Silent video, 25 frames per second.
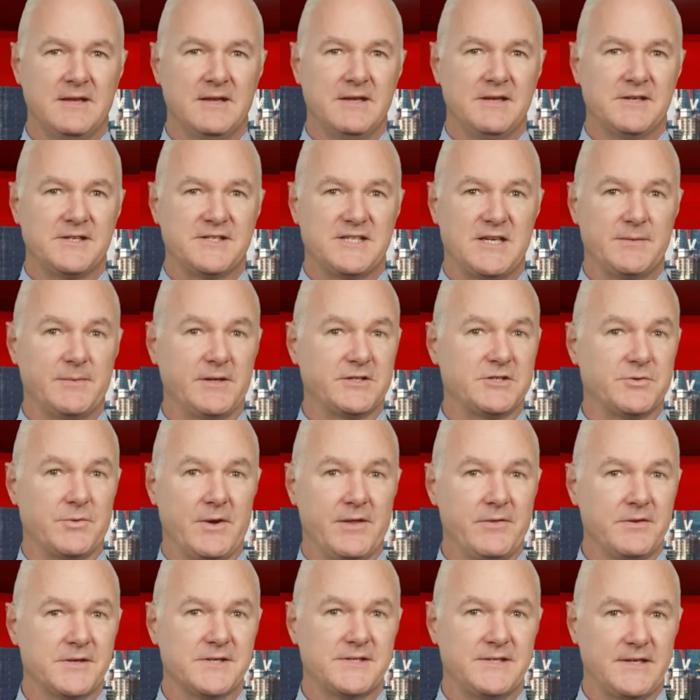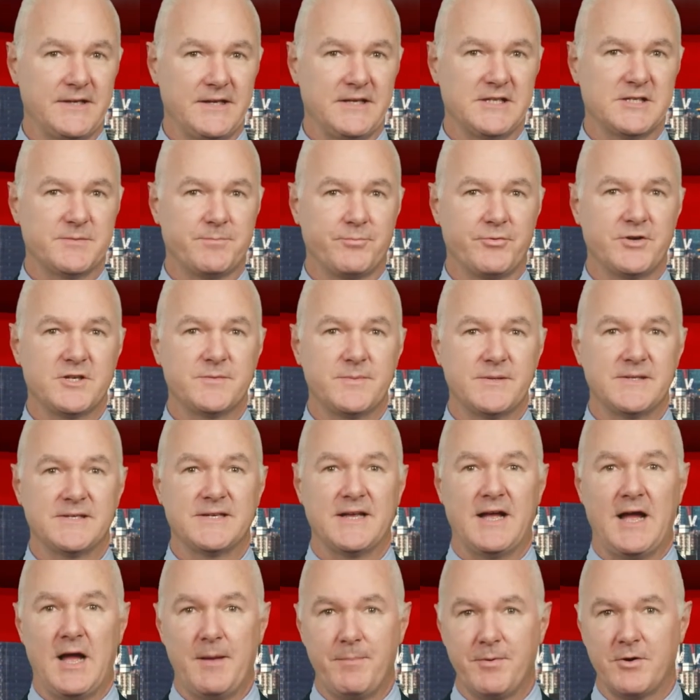Similar to other cities, Brisbane's
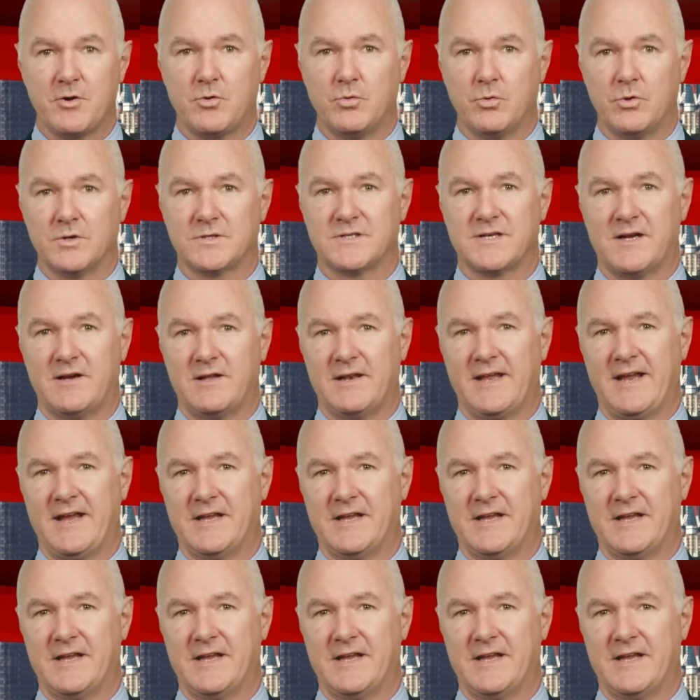upper quartile